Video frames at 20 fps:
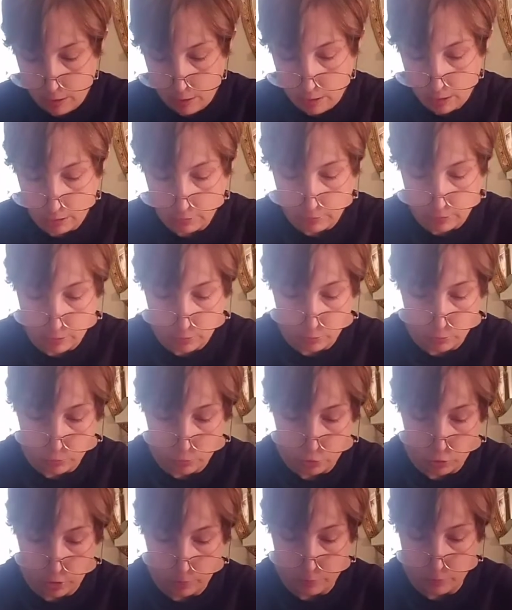As I do the
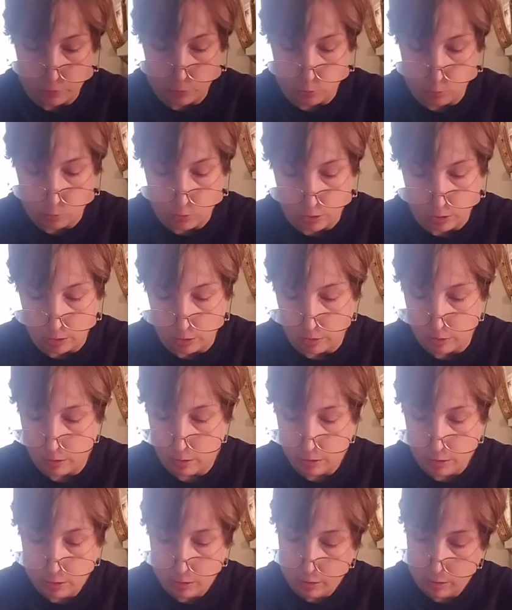job so well,
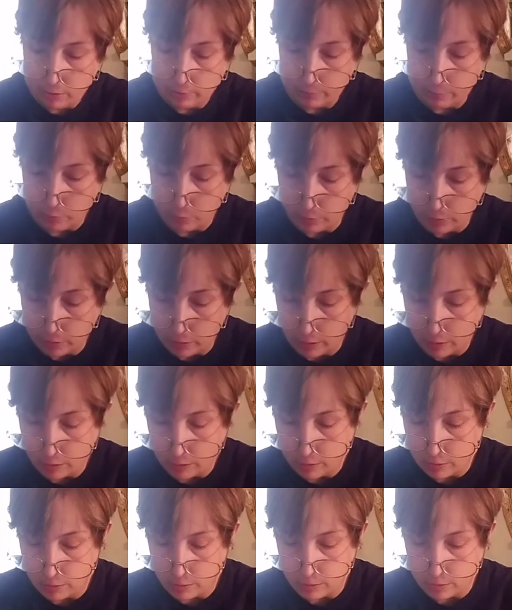if only I
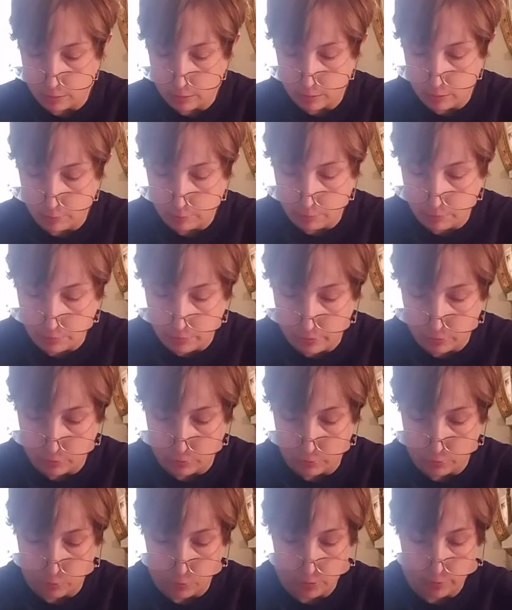didn't snip his ear
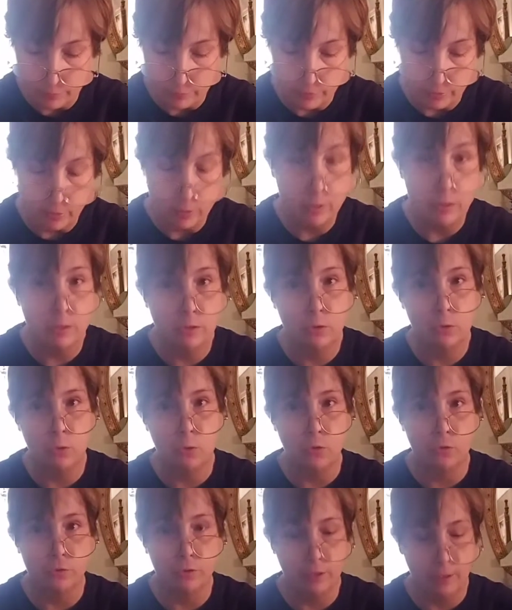so often.
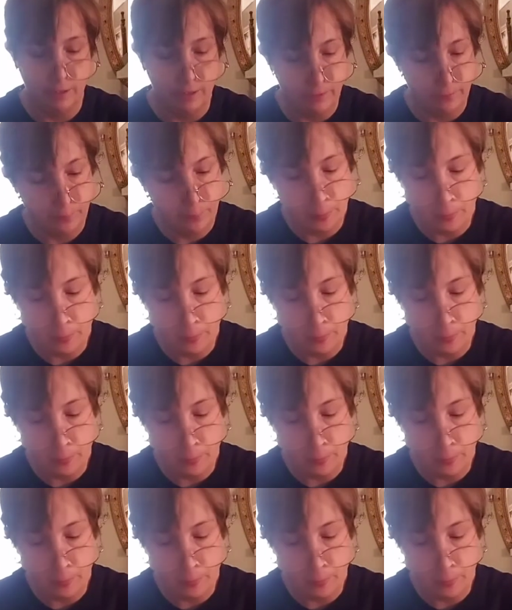Yours, Anne.